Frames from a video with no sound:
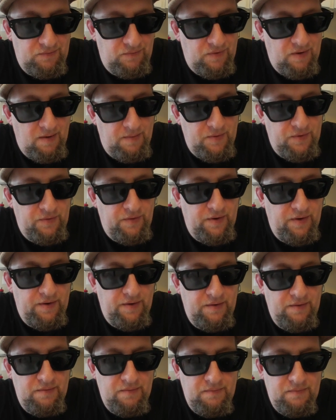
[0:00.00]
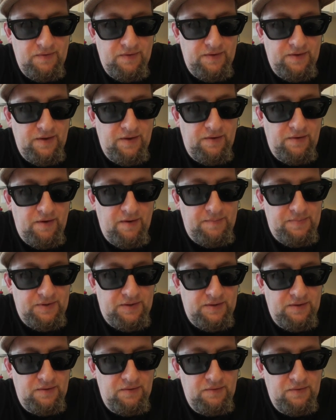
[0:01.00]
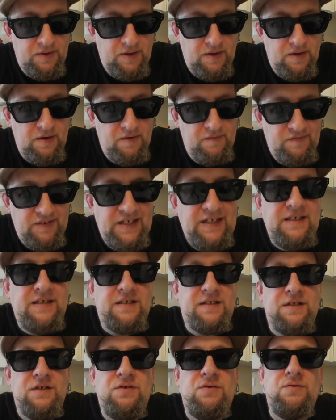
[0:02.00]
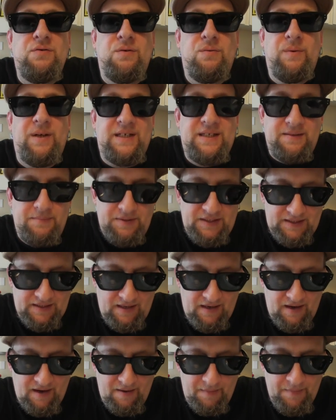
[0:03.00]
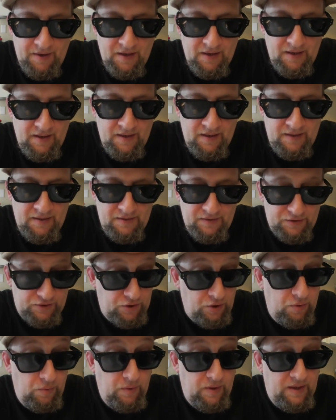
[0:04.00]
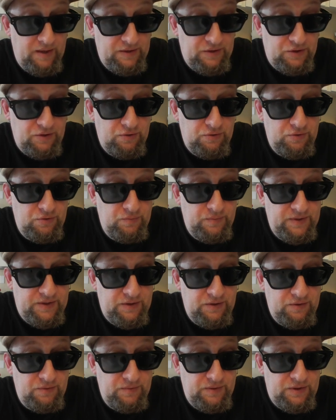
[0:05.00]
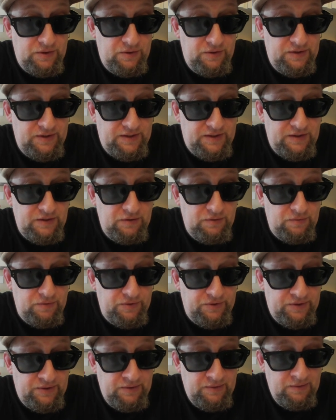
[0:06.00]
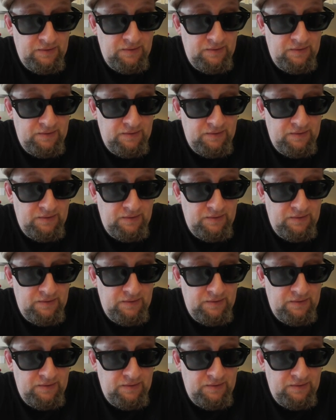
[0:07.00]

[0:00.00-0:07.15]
the Ramen Rater, with another episode of Instant Noodle Recipe Time, the show where I show you what to do with your instant noodles.